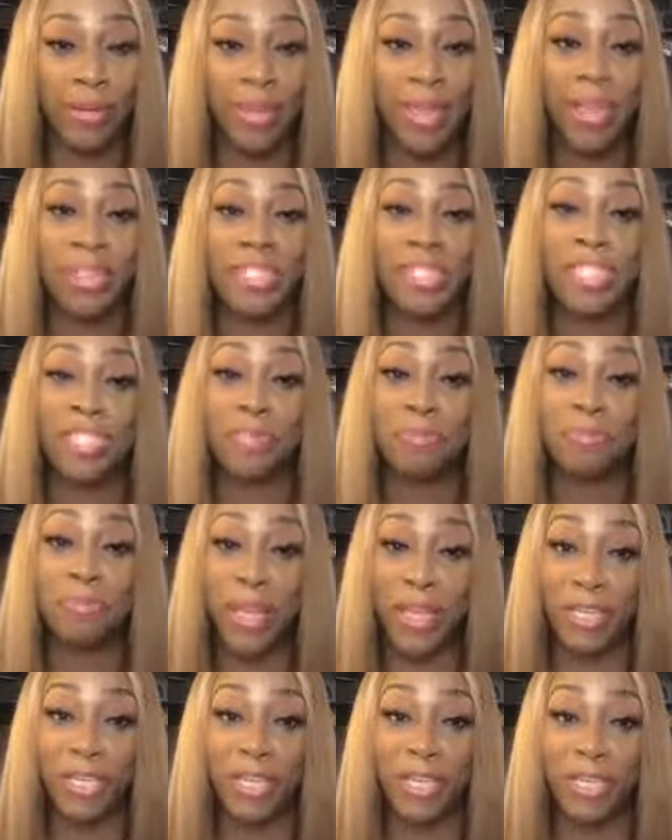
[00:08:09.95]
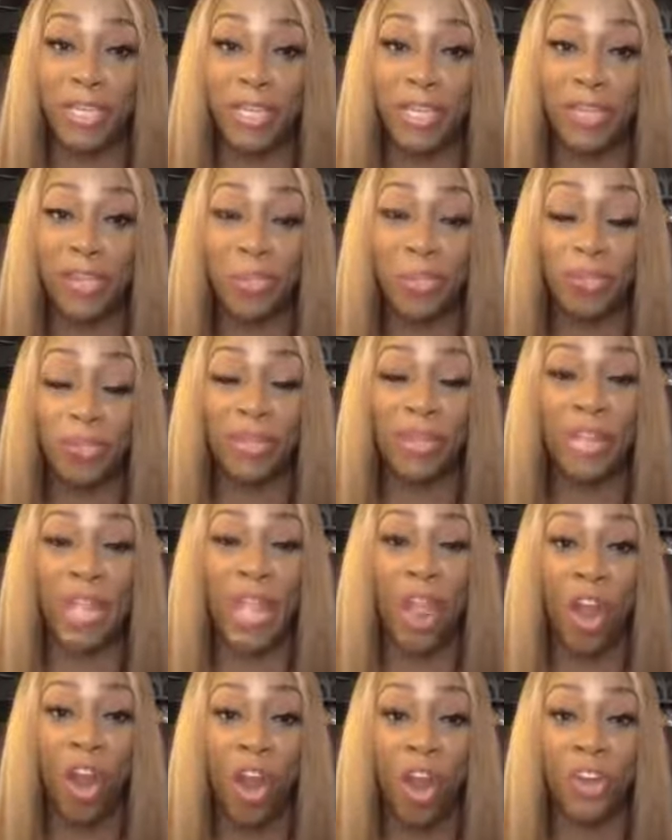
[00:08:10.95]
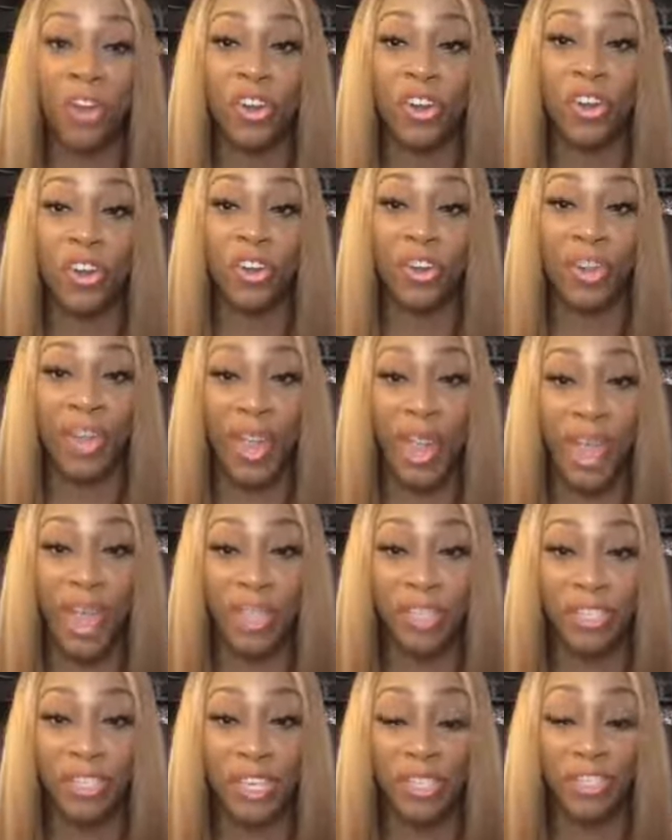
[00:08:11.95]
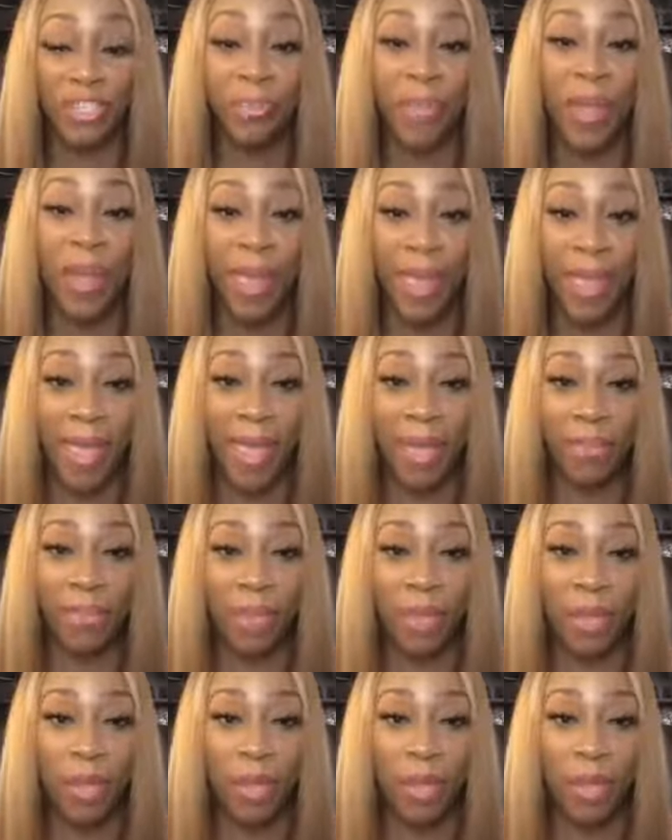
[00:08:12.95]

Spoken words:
especially with that hard-earned cash that you have,